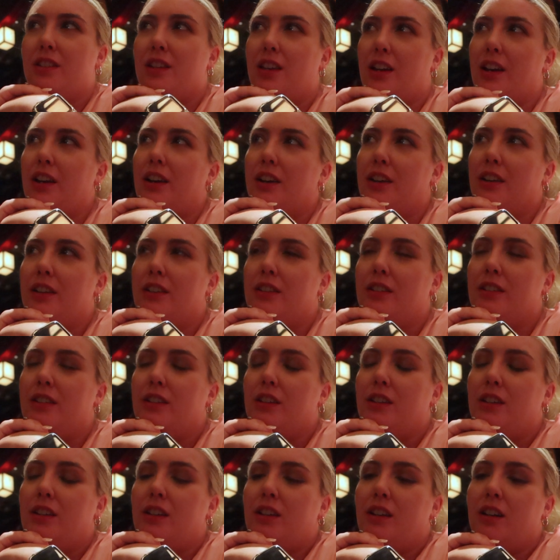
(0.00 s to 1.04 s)
Yeah.
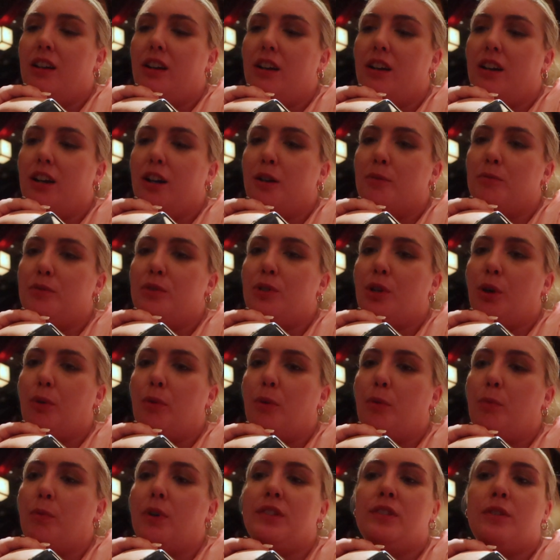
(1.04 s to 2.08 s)
yeah. Um,
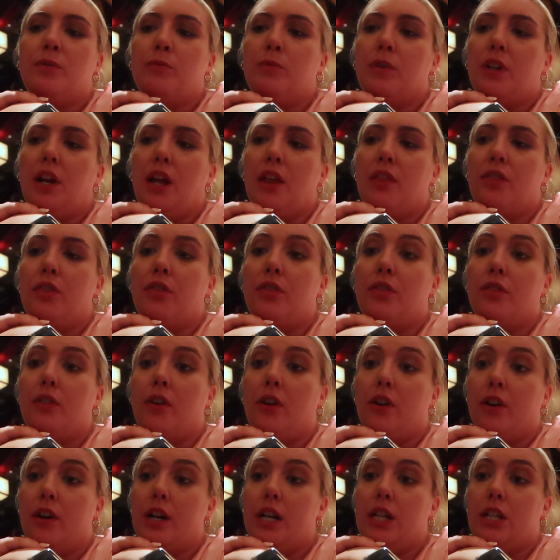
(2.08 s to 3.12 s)
so it wasn't what I
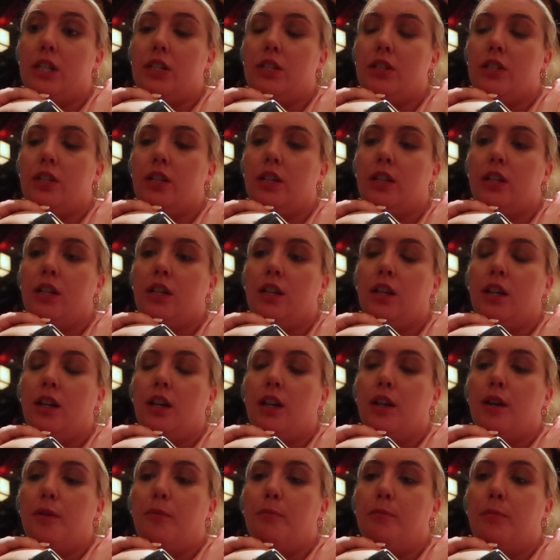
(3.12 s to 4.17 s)
thought,
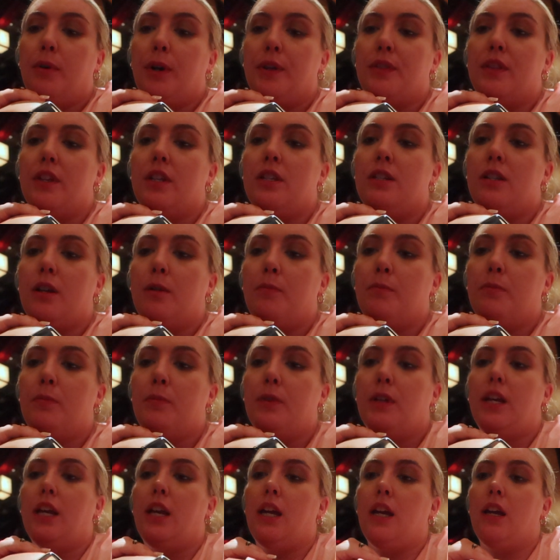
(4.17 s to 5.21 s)
but the
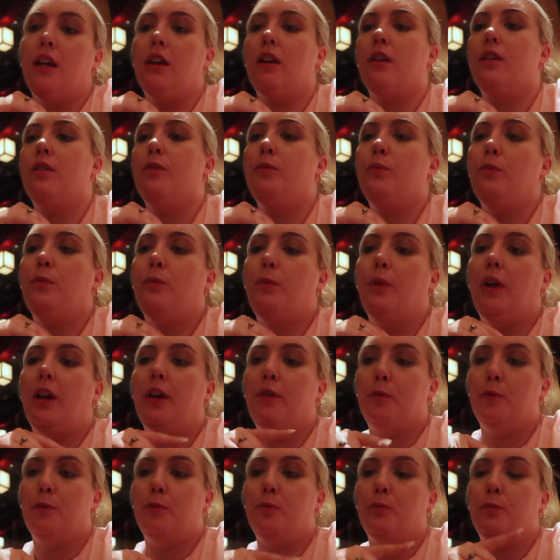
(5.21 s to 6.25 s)
dumpling, what it
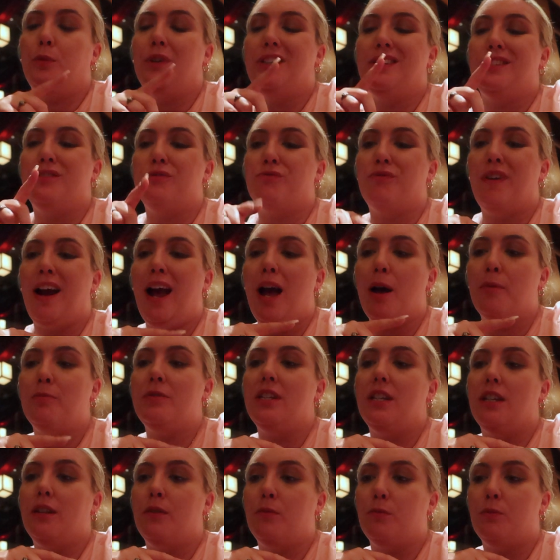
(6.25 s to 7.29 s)
was wrapped
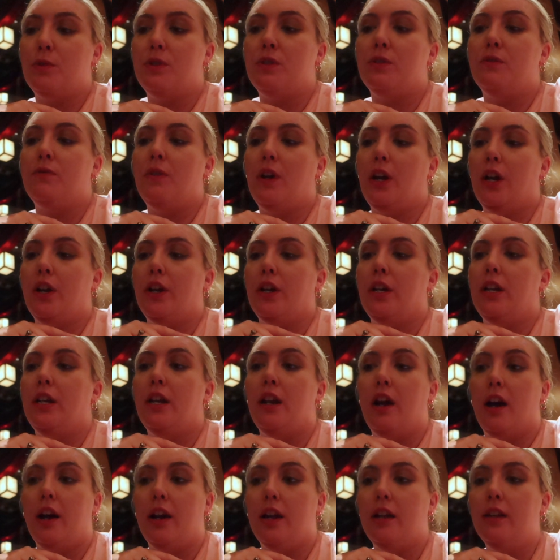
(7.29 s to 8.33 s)
in, was very
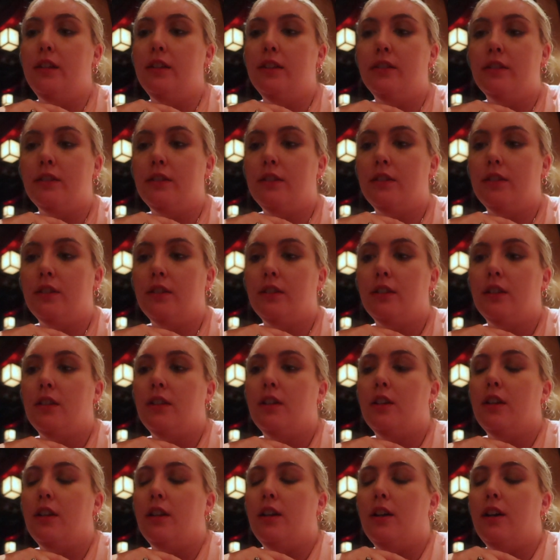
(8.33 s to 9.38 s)
nice. Yeah.
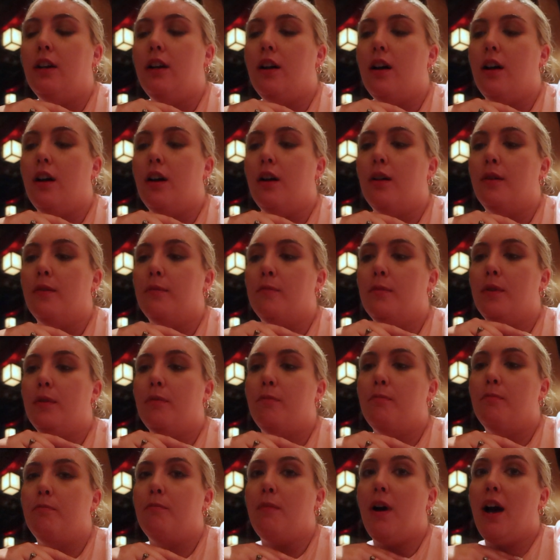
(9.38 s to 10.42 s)

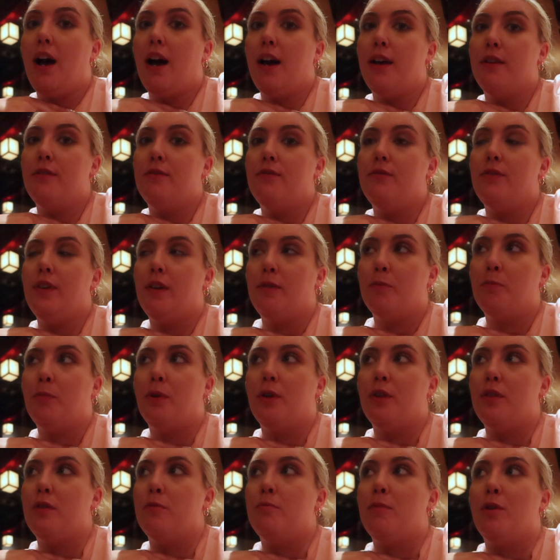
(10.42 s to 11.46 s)
Um, my favorite
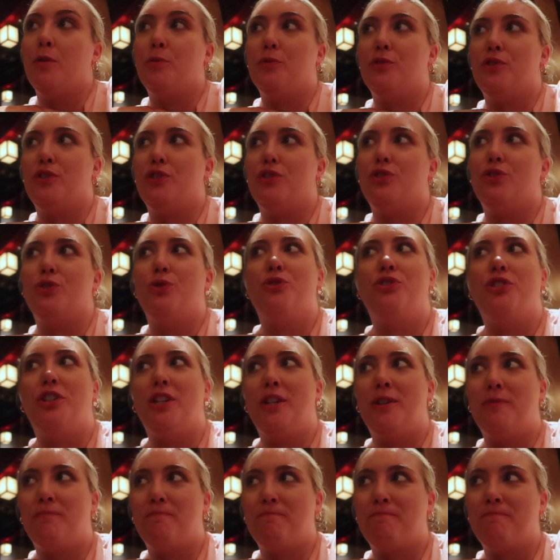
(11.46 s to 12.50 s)
part of the meal was the sushi.
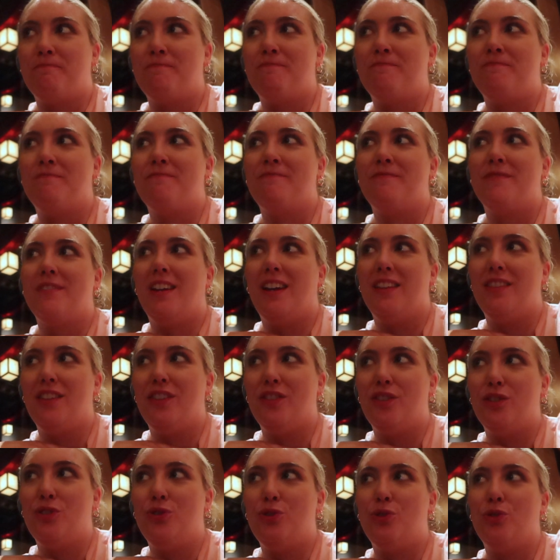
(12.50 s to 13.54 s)
I
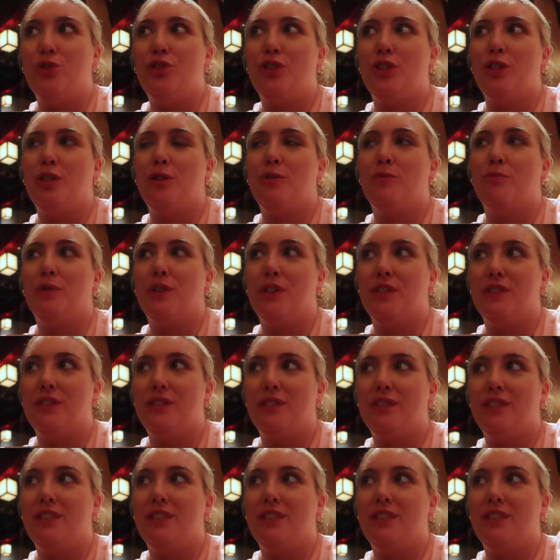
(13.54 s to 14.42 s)
think the sushi was